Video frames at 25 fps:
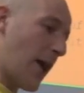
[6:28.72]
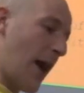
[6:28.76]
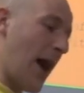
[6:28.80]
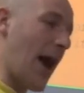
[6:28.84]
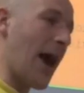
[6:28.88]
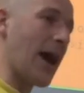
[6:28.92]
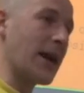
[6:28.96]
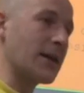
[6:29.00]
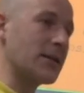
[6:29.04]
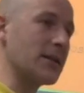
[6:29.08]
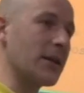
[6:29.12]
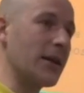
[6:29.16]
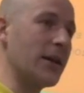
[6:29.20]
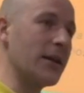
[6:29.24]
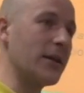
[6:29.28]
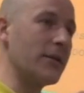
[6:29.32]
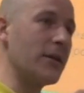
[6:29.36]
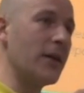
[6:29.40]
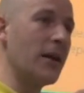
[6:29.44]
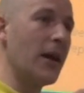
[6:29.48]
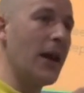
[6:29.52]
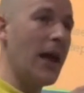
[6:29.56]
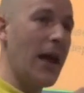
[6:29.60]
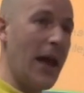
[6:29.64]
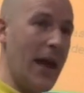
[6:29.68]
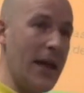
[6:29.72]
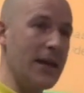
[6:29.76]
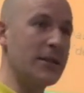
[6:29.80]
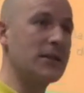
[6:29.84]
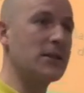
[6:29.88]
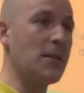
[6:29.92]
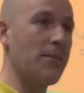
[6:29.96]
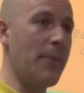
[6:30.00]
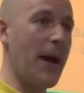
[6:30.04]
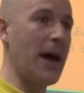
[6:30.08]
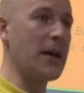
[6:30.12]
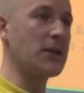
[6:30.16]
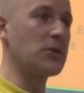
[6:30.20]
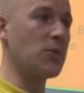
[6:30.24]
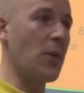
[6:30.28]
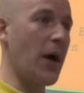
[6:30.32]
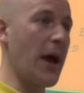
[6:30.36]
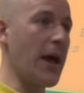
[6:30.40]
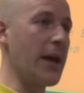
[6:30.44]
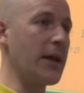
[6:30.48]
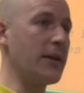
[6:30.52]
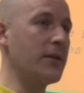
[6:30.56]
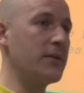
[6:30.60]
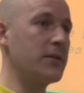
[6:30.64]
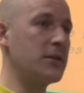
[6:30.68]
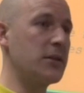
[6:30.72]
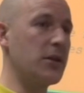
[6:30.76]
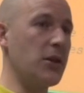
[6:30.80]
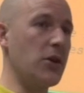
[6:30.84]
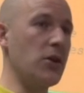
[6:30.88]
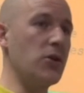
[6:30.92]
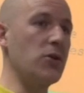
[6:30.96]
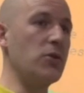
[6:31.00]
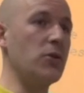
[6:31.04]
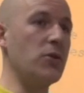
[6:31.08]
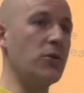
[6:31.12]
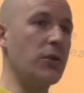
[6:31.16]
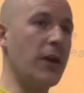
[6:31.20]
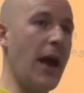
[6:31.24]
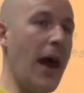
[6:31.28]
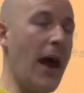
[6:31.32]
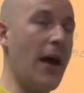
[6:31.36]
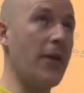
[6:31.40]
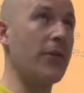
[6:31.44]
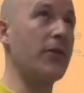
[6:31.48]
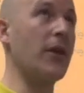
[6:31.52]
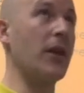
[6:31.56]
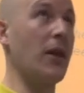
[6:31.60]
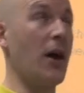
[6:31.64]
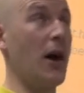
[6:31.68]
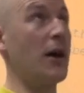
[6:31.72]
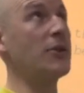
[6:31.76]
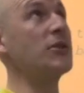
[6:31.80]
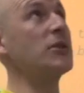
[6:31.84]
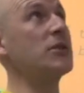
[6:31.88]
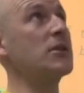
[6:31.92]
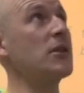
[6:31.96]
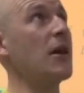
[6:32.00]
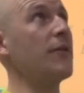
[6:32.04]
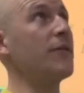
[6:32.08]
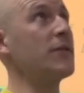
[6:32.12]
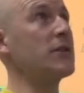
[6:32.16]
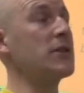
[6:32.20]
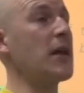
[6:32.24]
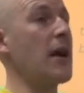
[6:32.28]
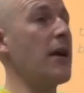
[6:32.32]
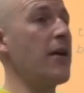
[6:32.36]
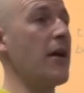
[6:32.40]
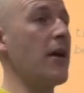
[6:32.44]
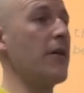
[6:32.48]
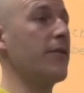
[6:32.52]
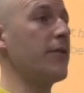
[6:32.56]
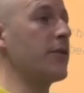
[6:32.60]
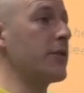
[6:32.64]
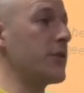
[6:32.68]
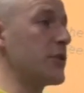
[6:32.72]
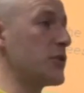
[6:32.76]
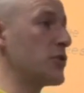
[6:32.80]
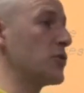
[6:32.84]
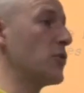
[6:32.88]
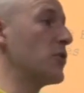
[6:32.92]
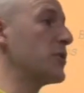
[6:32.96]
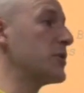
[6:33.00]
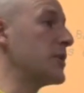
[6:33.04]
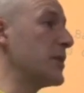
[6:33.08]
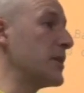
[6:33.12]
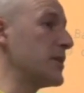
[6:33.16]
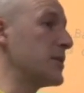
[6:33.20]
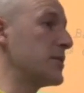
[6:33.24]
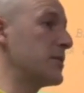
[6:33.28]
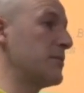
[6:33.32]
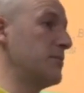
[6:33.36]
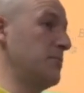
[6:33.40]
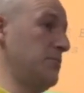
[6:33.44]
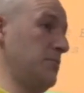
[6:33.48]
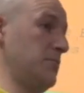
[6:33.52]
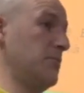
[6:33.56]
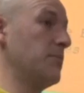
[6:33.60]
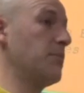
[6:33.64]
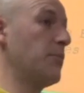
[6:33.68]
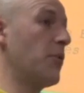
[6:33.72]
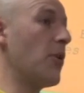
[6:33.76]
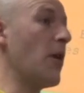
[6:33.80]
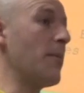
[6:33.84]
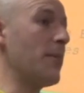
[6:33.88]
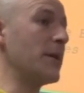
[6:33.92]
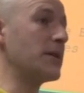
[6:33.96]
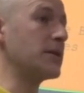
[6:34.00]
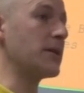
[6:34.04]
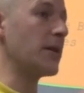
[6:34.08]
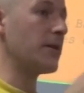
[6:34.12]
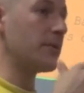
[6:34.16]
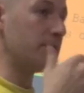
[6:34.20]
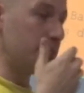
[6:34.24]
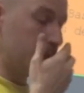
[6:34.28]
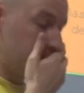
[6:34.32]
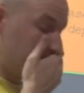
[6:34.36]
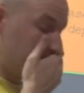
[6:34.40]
that a hexagon is the best way to get the largest surface area for the shortest perimeter?